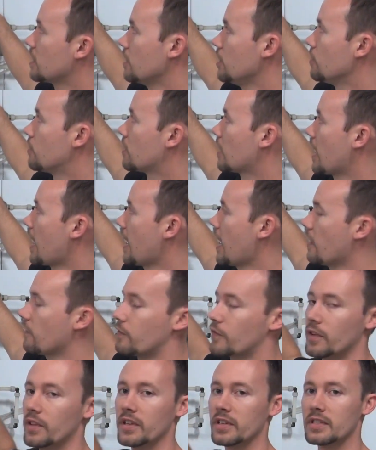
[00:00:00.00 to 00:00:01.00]
that you can
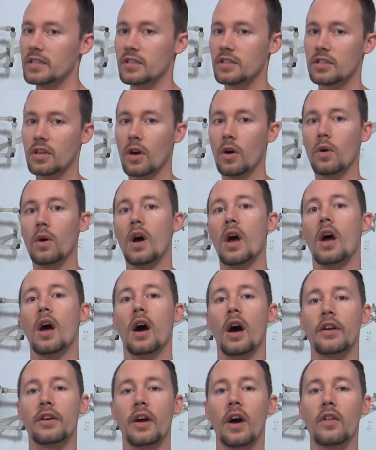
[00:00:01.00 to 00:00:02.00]
have for this. And so
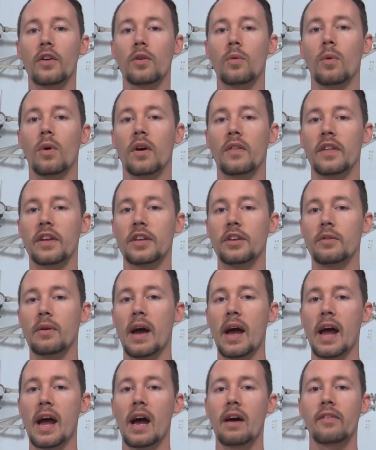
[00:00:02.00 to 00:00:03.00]
another one that you
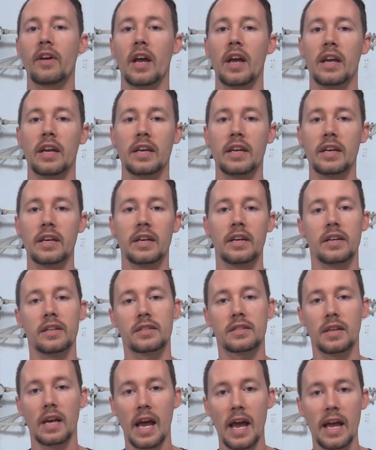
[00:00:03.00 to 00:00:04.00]
have
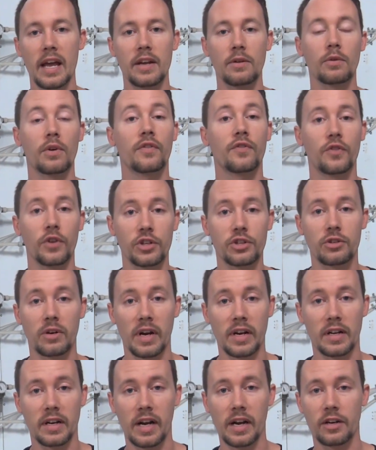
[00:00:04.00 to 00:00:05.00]
is a
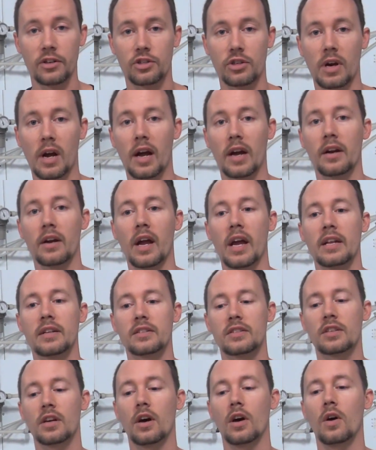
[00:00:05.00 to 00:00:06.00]
refrigerated air dryer.
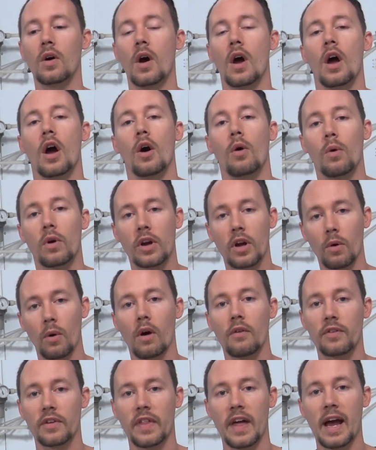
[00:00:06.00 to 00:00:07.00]
And so we'll
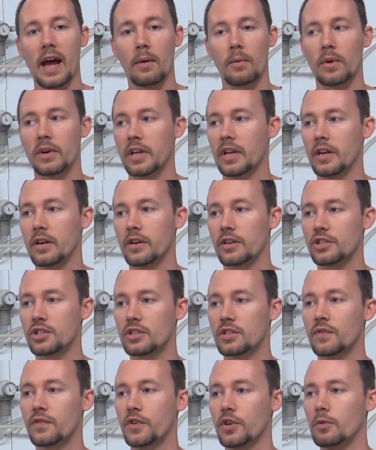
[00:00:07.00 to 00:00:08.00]
go over that one here in
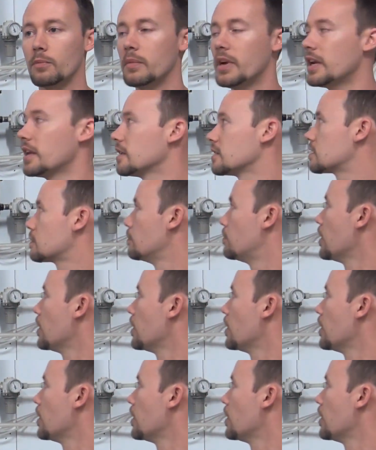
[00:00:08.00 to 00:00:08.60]
just a few minutes,